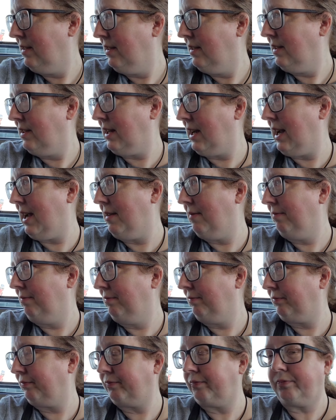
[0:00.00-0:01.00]
today.
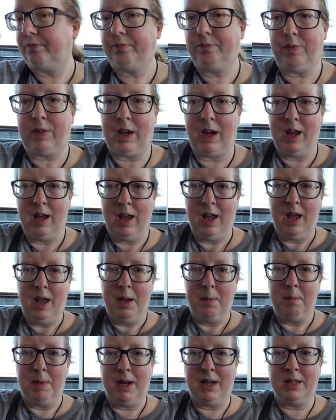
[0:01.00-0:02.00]

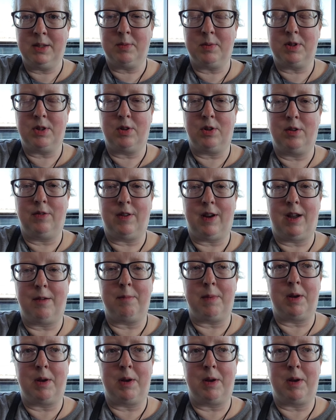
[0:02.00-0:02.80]
Megan's was thirty-five,